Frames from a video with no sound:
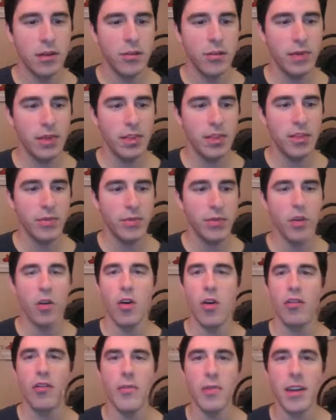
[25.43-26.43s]
something
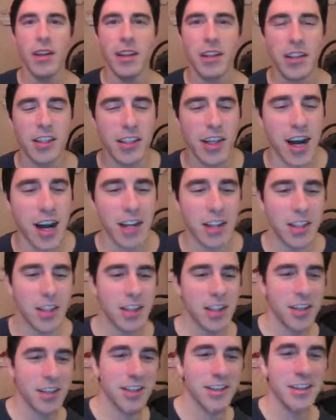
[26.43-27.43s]
offbeat in the
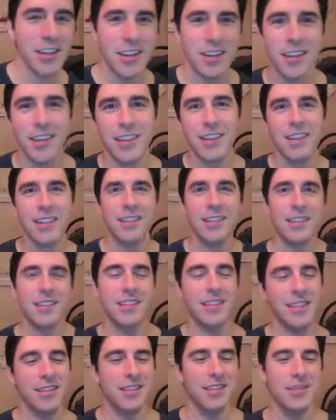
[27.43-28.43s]
Scotch.
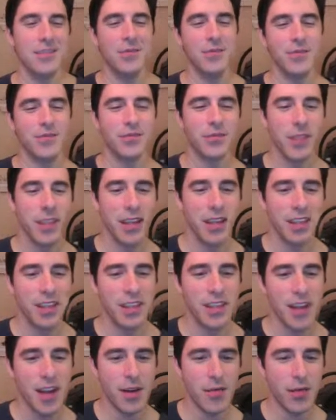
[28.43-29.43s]
Let's
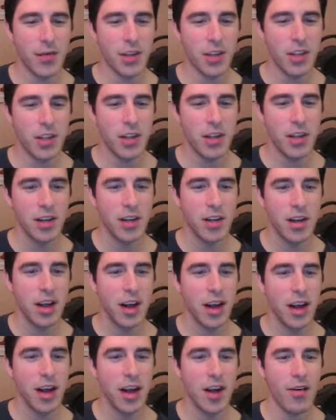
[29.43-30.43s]
see how much
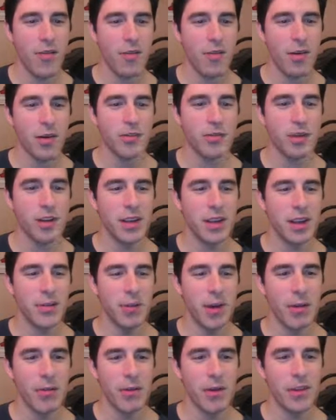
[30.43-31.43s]
we can get
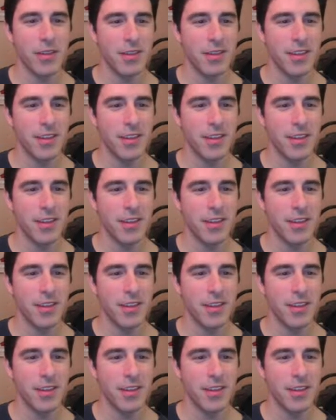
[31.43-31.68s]
away with.